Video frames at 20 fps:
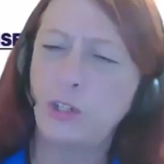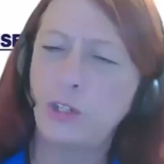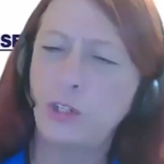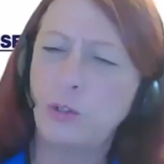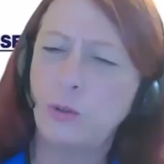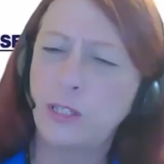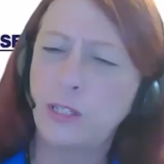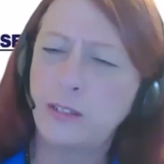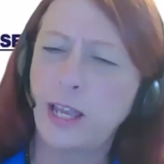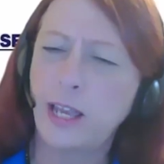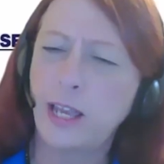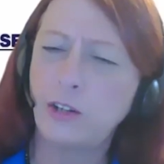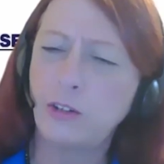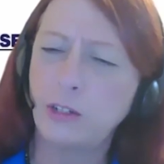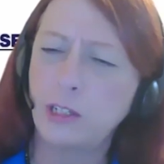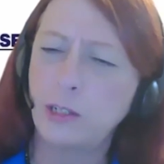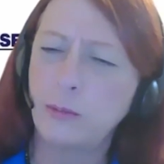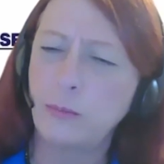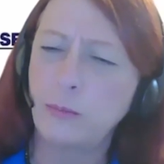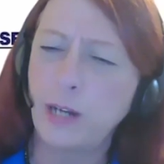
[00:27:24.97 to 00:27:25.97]
you'd quit
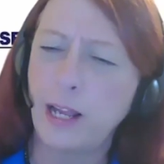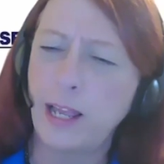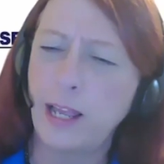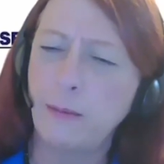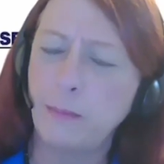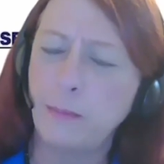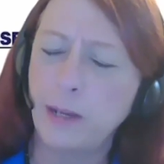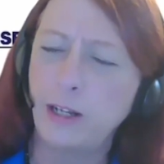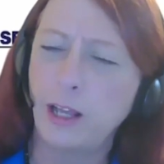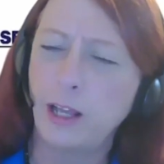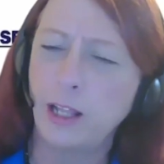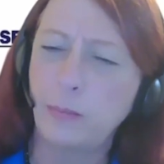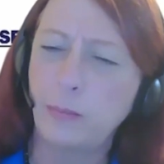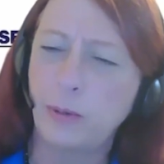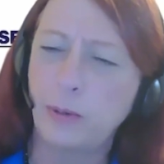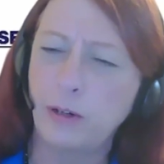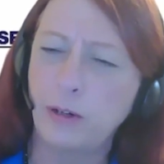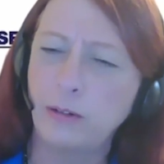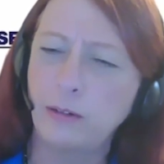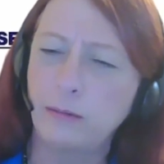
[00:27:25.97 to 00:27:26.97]
scheduling when I had my Dolly
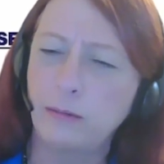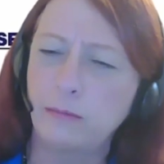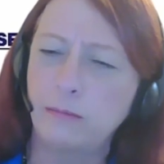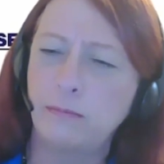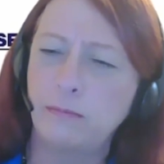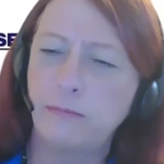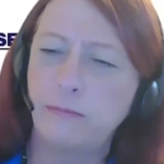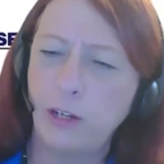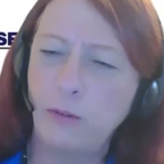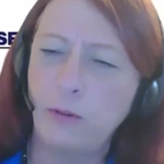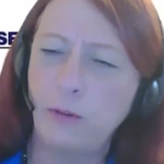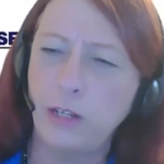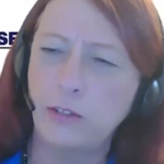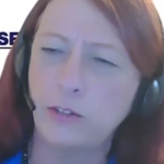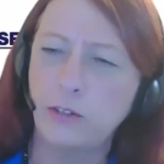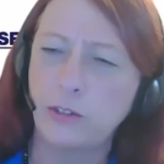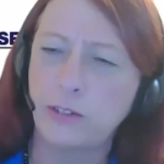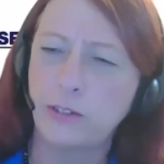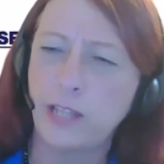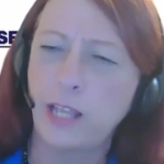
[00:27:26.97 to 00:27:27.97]
Parton oh, fundraiser, oh,
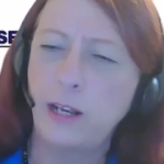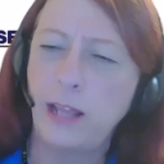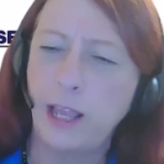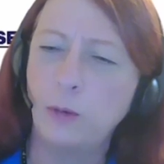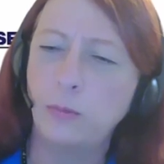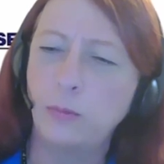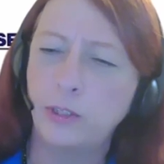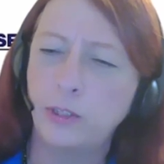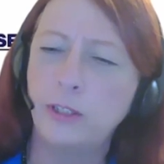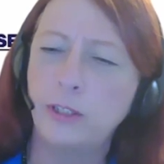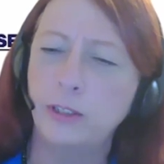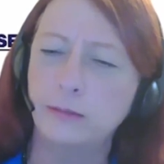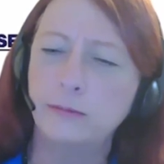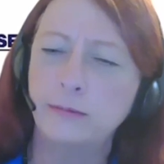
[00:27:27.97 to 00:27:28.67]
yeah. that'd help too.